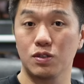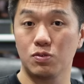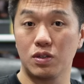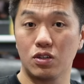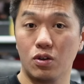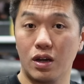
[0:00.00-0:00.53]
which
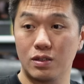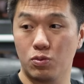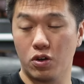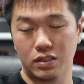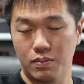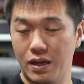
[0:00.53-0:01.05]
we know has
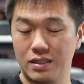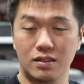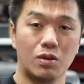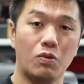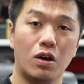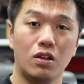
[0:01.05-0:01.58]
worked
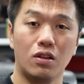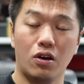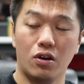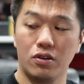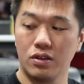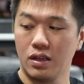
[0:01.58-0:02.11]
amazingly well
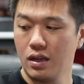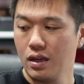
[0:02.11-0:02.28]
on